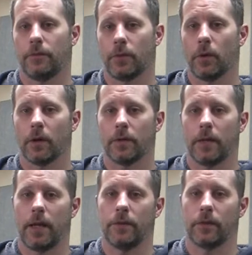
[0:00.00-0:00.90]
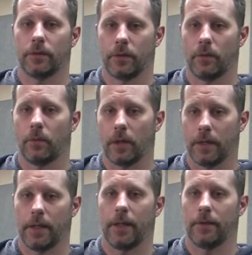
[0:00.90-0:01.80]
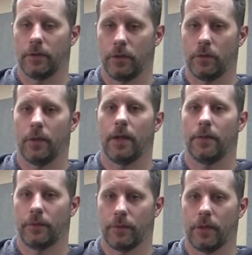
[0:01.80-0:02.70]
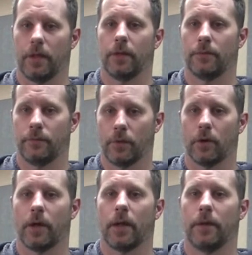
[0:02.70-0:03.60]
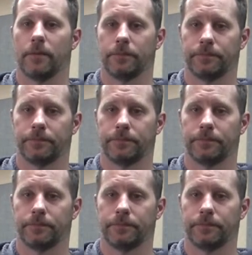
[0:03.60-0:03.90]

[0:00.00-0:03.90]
4, then eighth notes are 1 and 2 and 3 and 4 and.